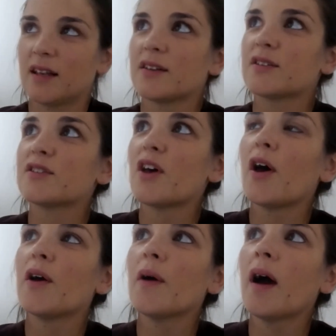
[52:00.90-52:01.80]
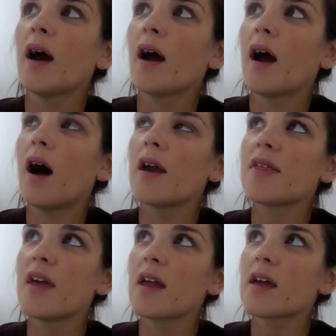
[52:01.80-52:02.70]
So I
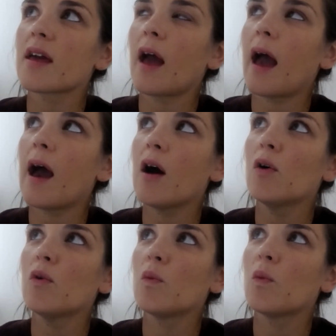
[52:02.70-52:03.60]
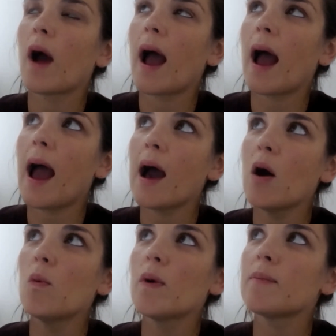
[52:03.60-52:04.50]
think how
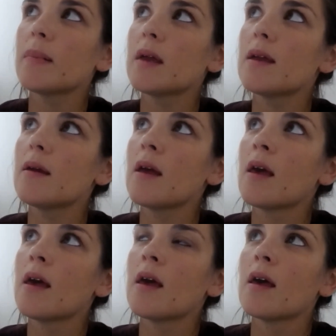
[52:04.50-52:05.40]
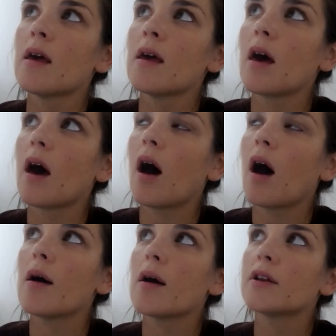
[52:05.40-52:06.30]
how we be
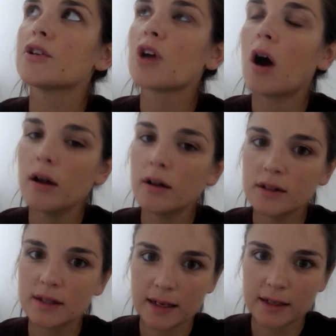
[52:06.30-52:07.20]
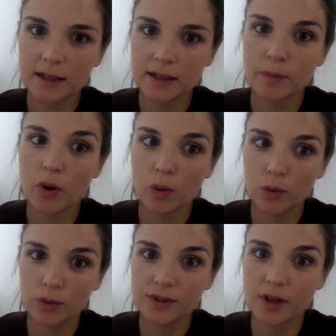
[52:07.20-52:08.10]
uh, child centered, but
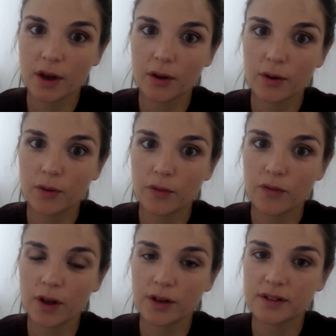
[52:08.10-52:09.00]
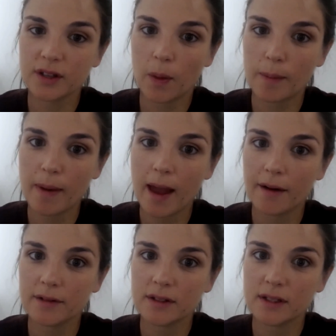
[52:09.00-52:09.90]
also focusing on the
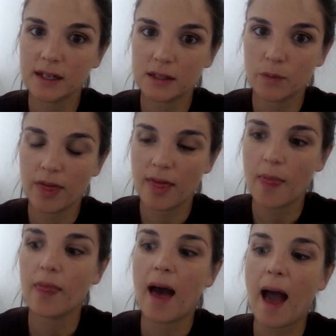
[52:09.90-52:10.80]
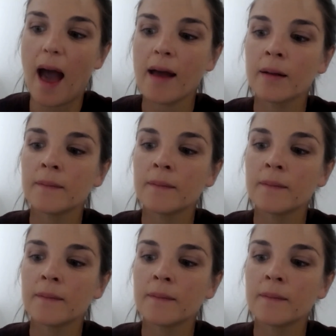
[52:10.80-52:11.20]
parents' needs within that